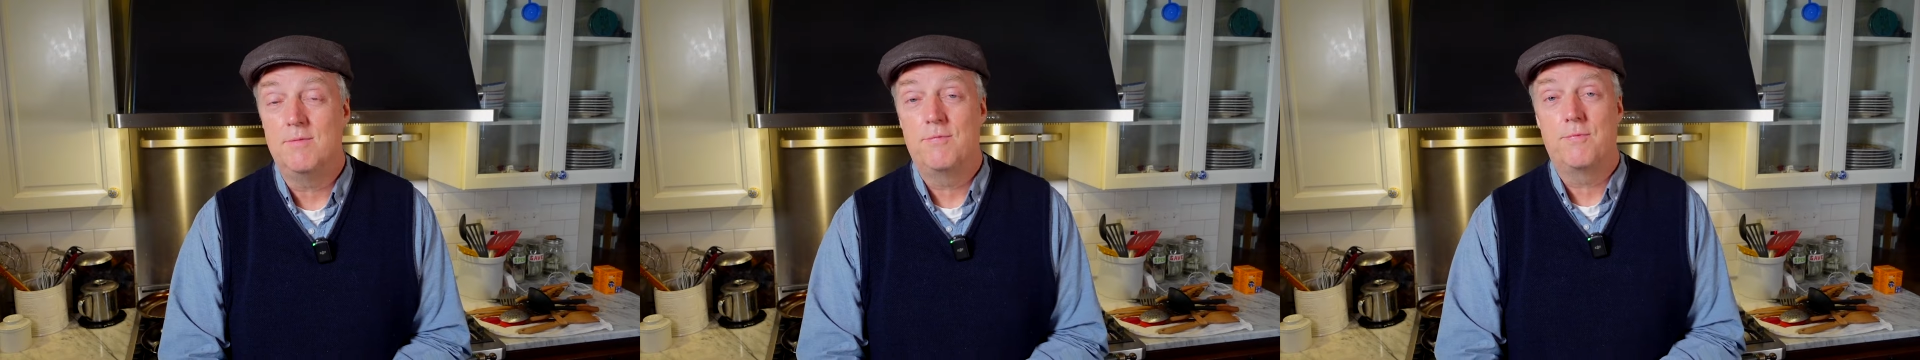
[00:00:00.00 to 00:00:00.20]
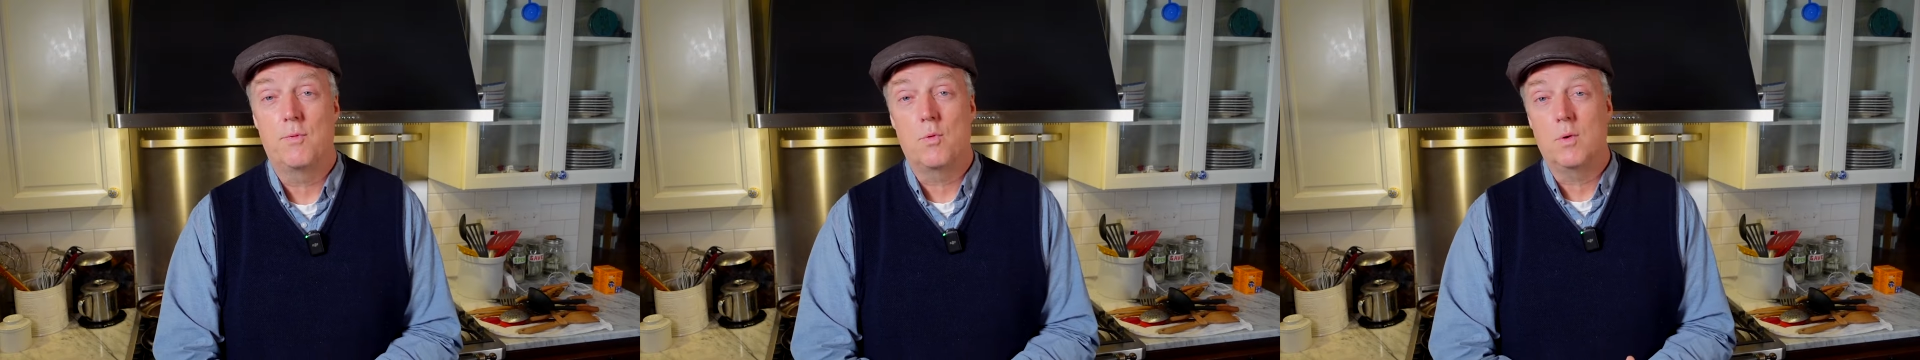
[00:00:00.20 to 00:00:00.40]

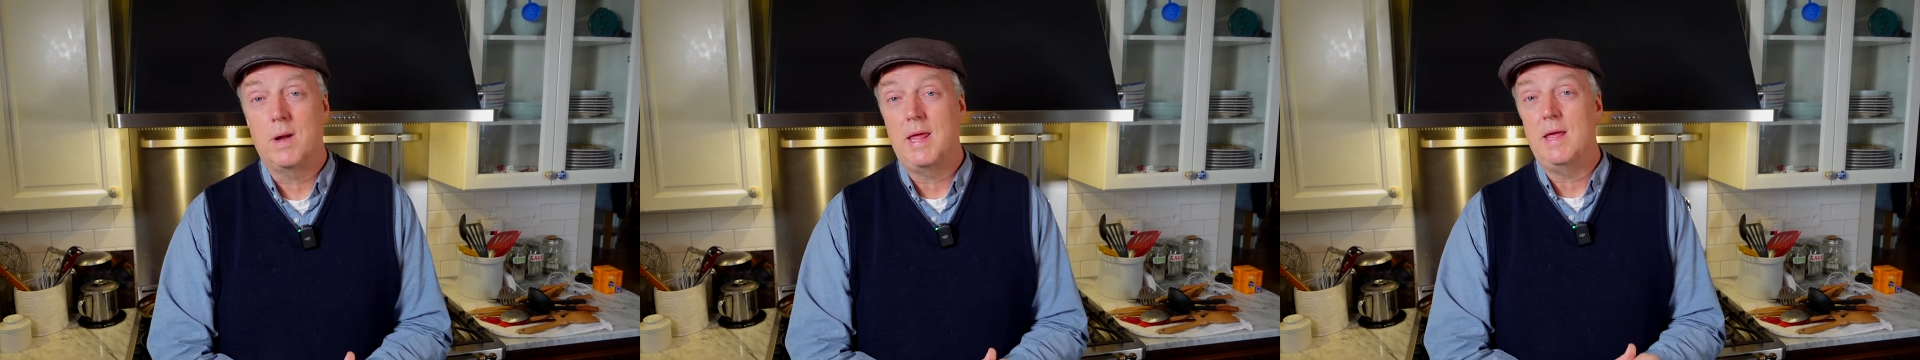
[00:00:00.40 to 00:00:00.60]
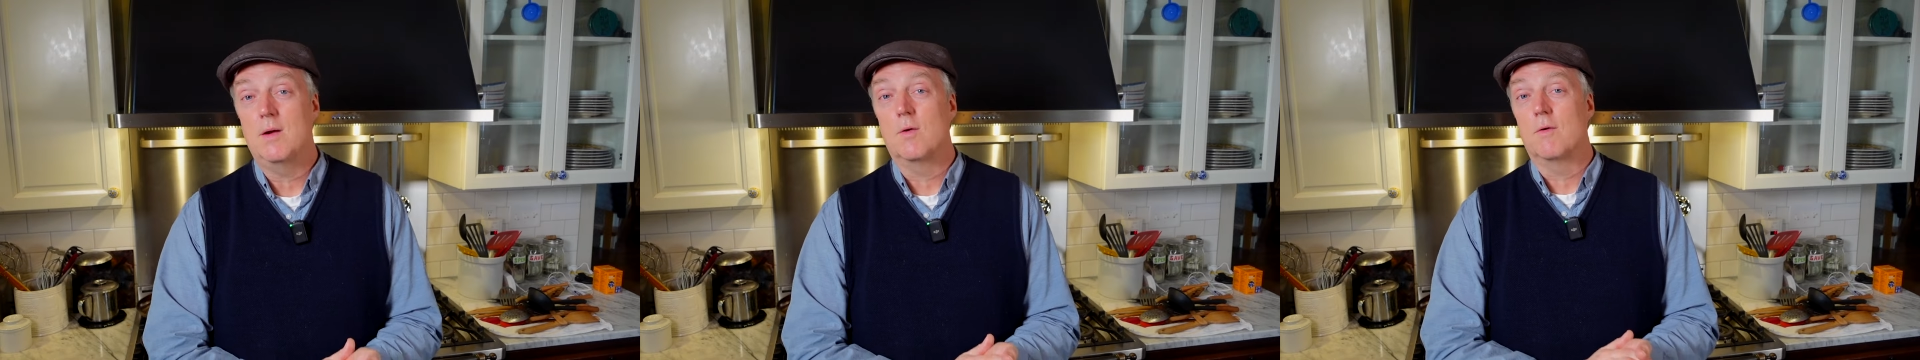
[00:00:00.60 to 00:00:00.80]

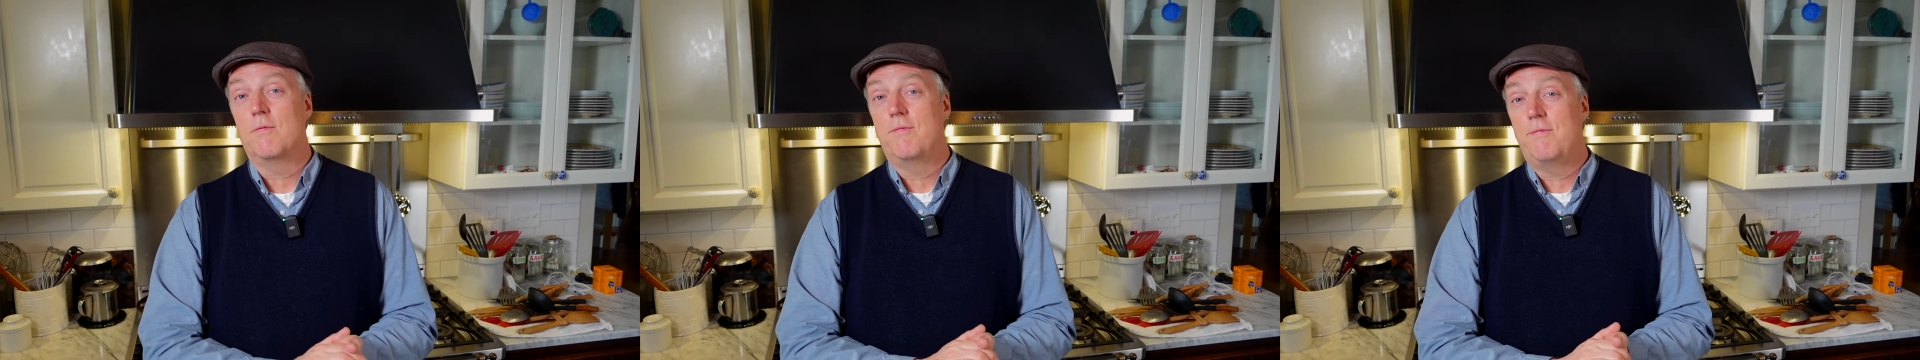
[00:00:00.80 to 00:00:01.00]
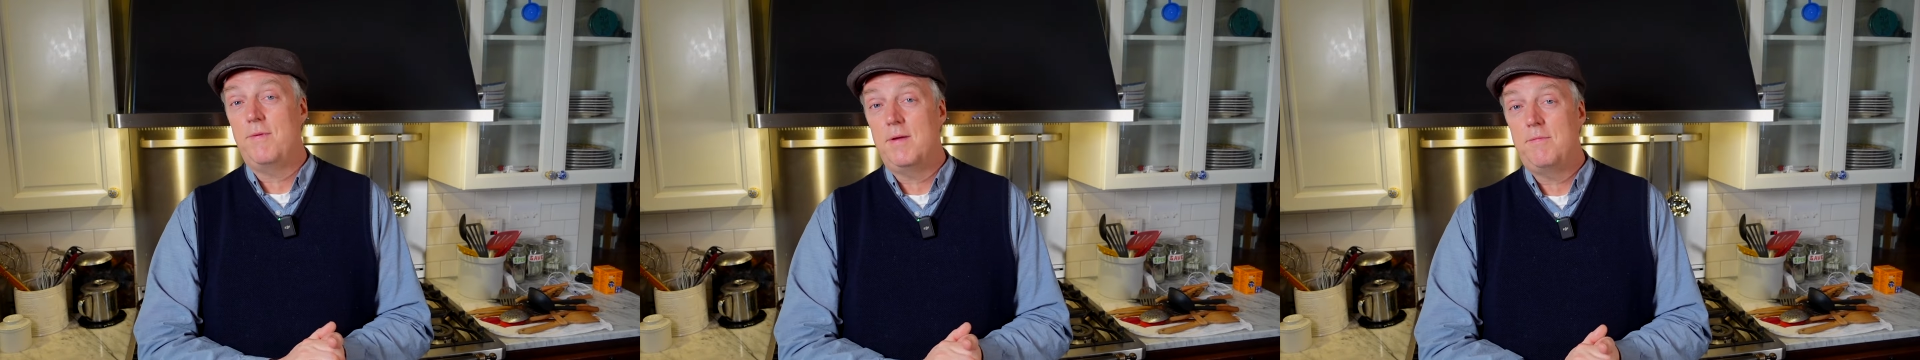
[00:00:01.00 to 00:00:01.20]
40 or
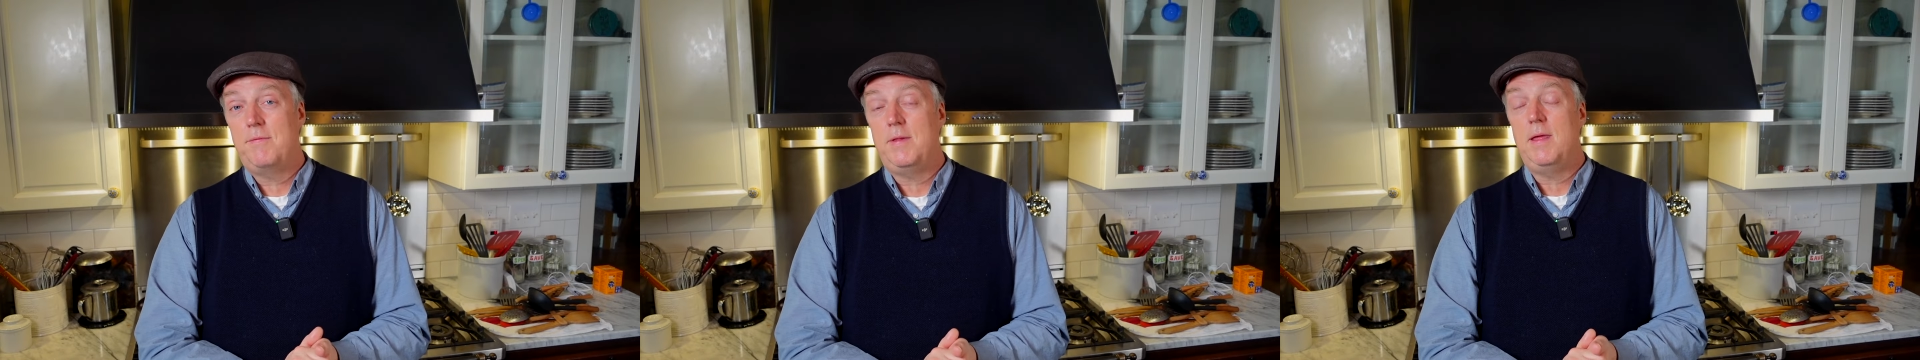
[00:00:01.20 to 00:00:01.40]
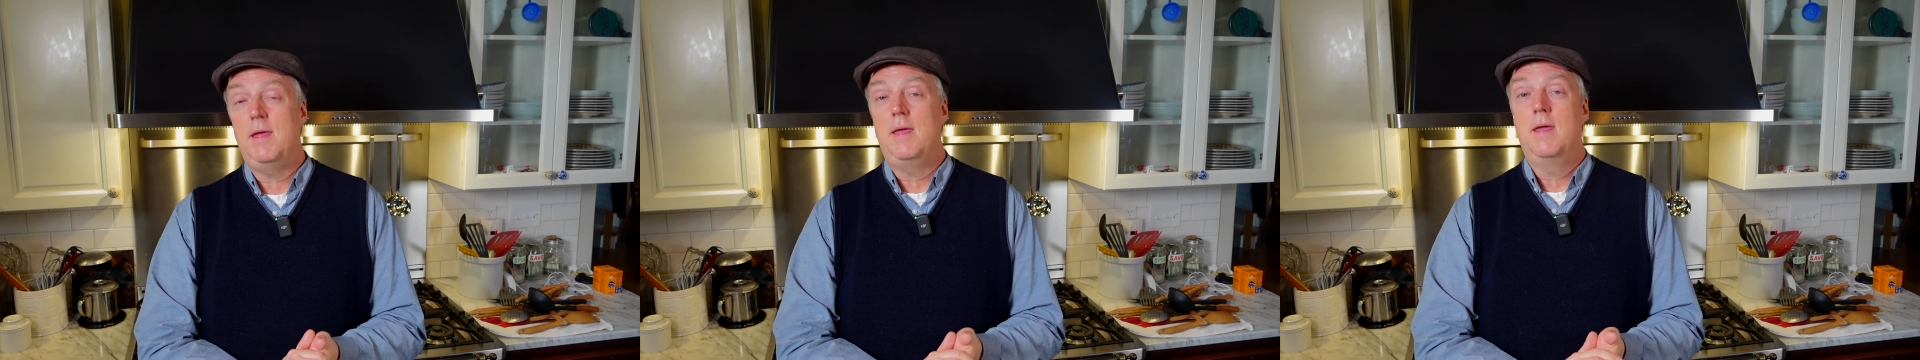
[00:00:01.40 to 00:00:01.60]

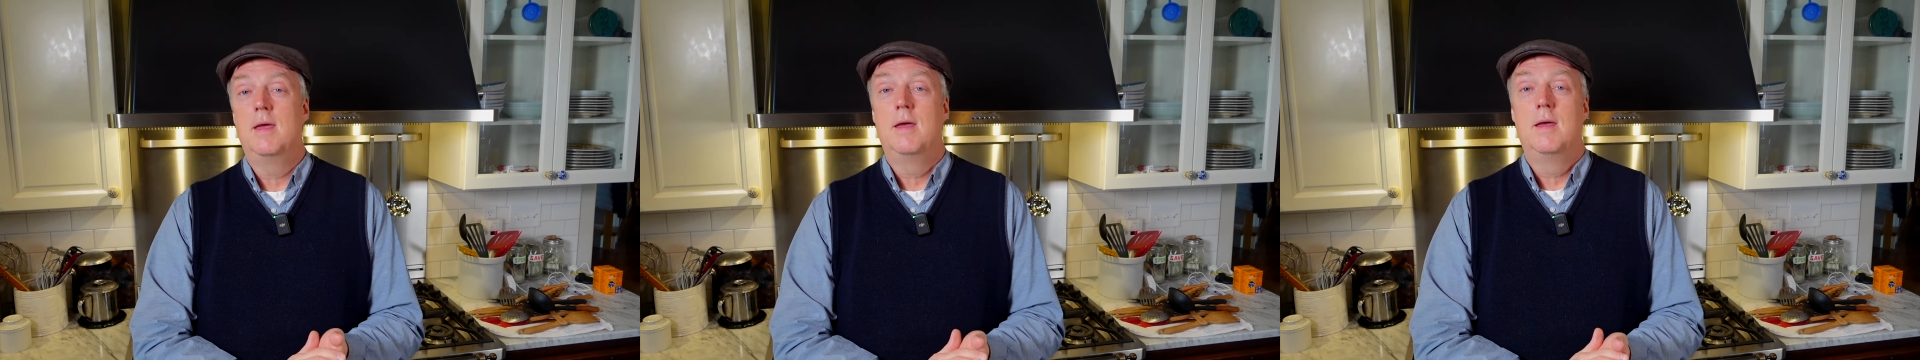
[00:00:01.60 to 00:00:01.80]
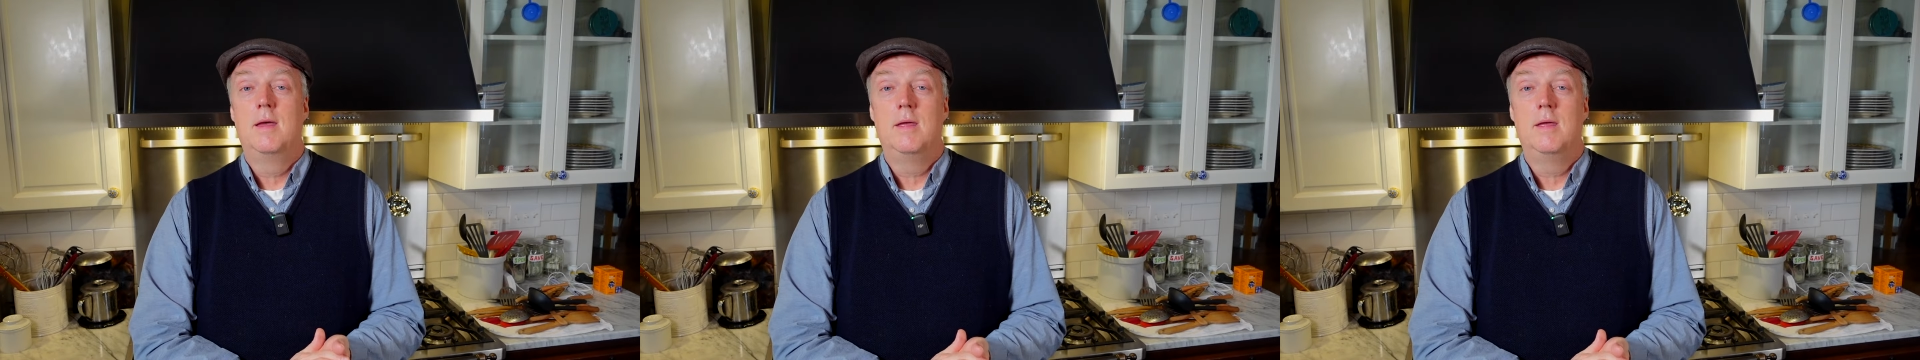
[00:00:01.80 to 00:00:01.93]
50